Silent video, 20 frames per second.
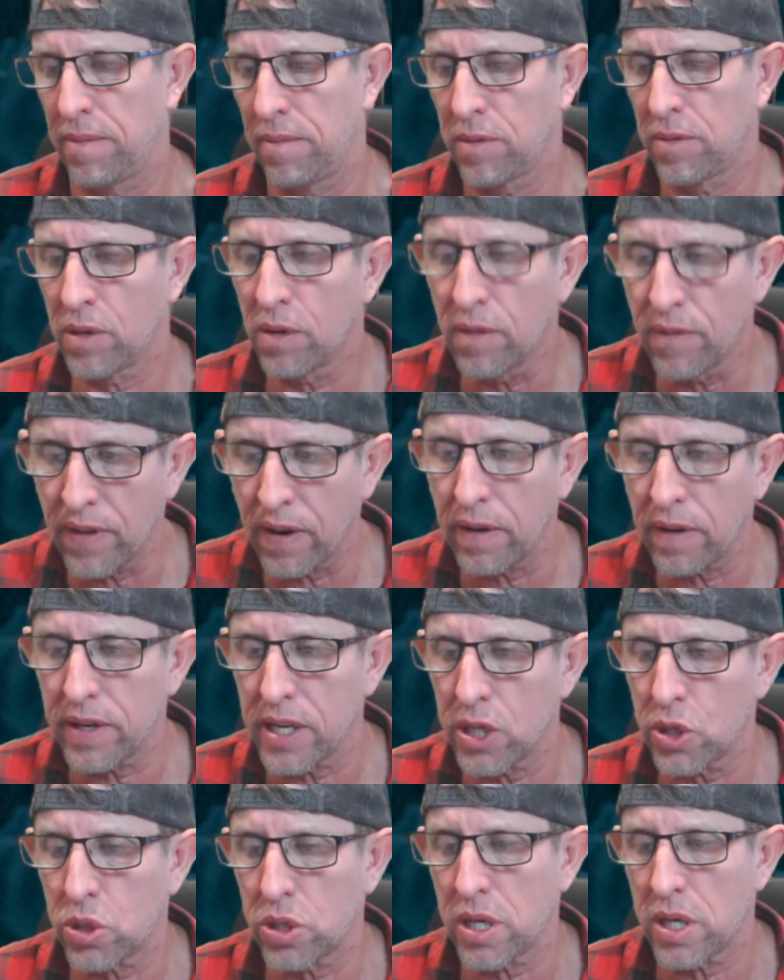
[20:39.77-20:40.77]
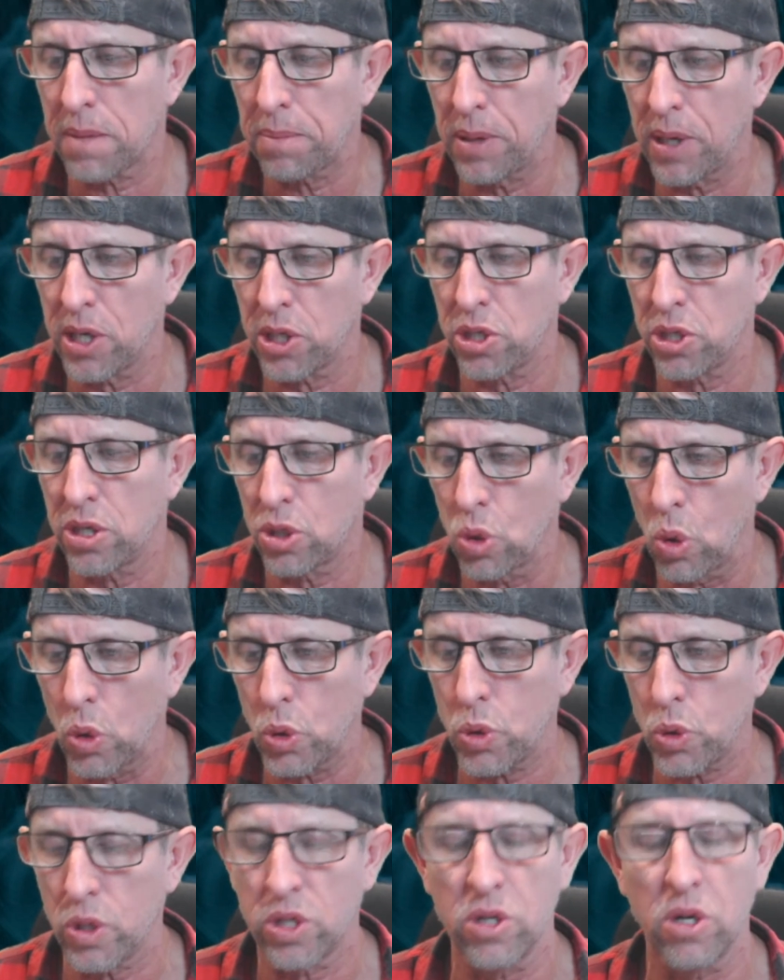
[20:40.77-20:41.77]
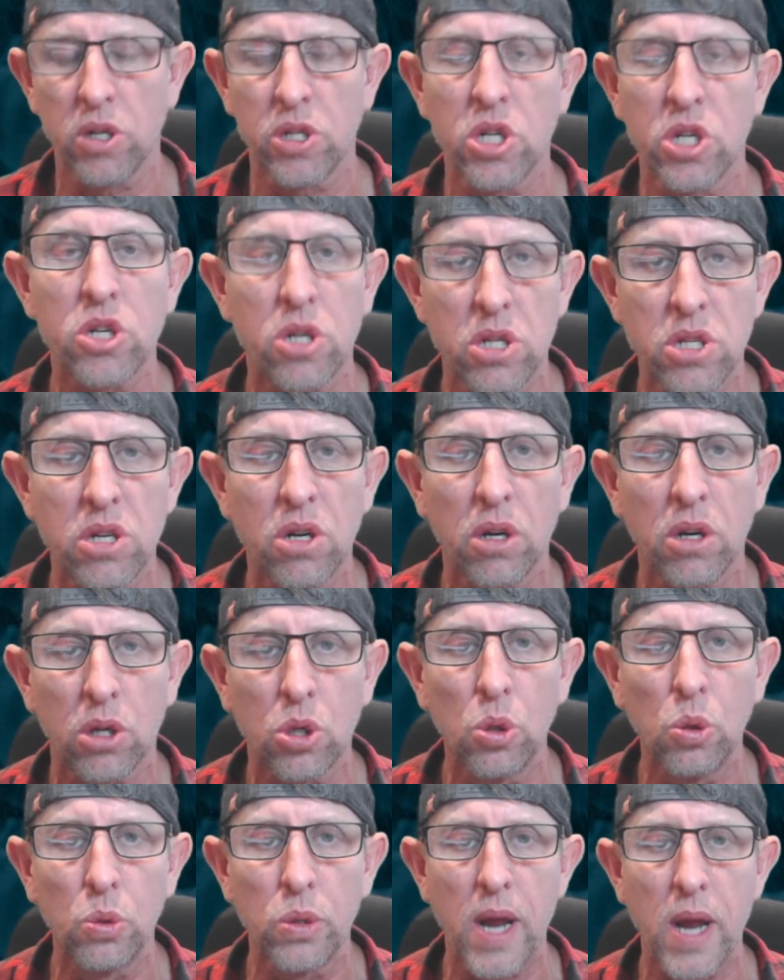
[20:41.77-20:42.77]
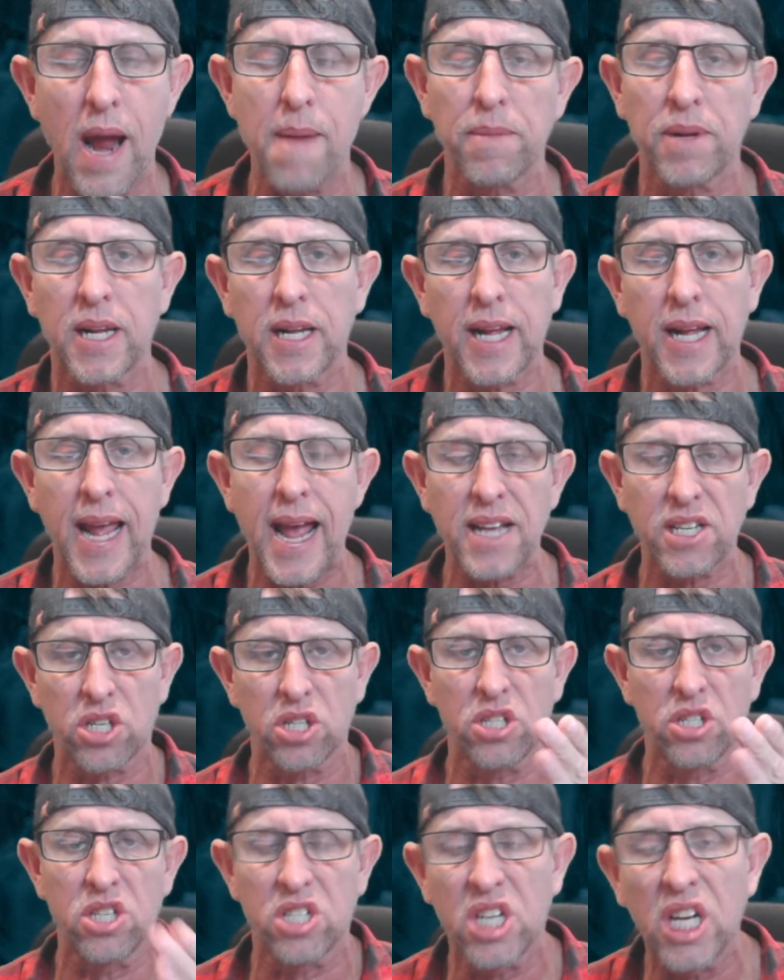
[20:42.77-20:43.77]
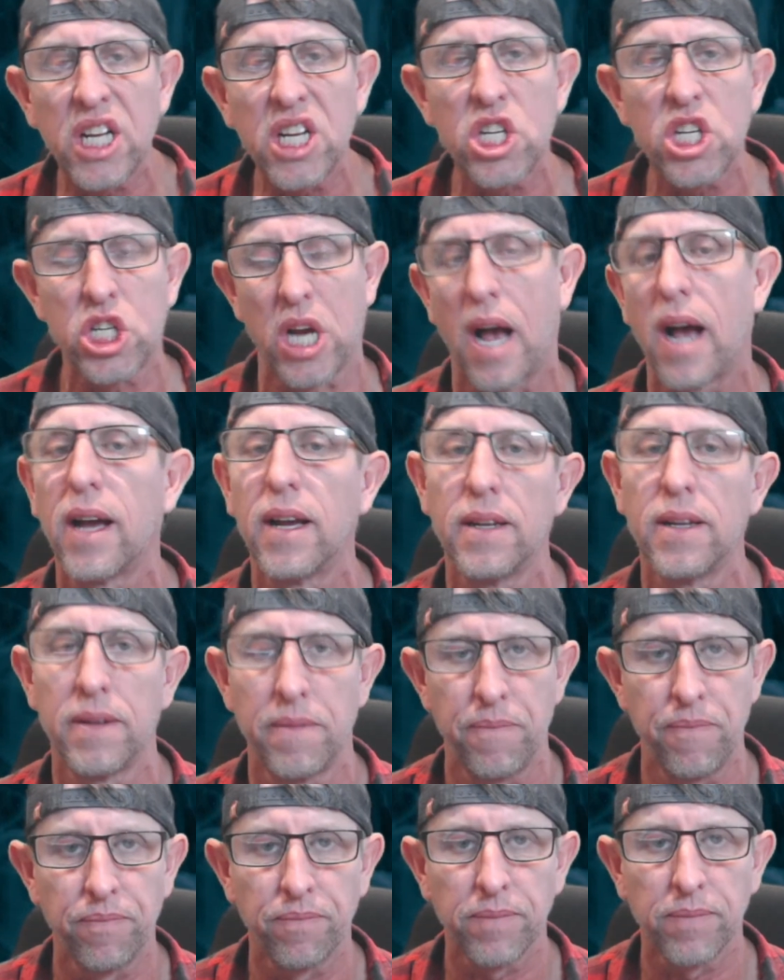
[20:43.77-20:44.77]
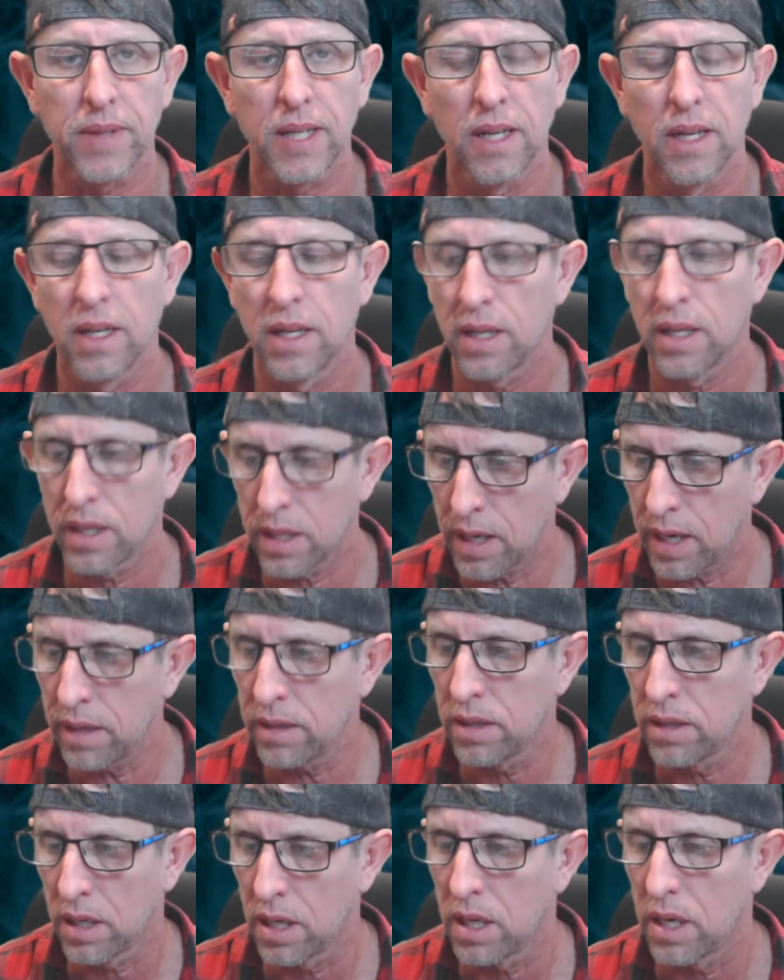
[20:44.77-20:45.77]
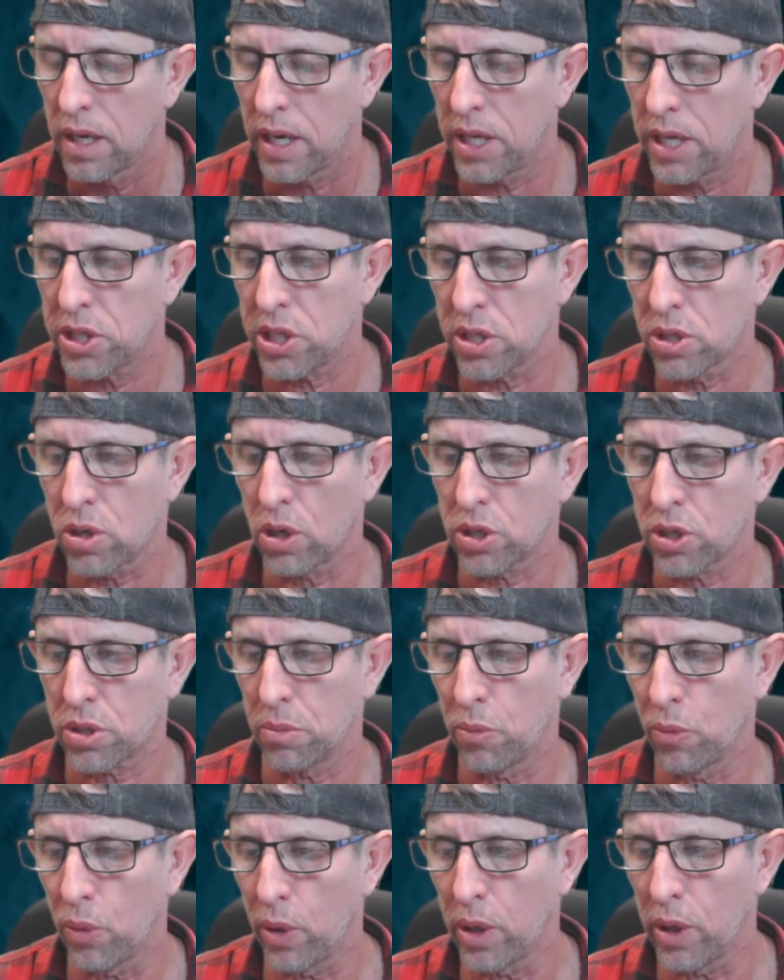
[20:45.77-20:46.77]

You're a very interesting person to talk to us, not just because you've got a cool name. Cass is a teacher, and she's got some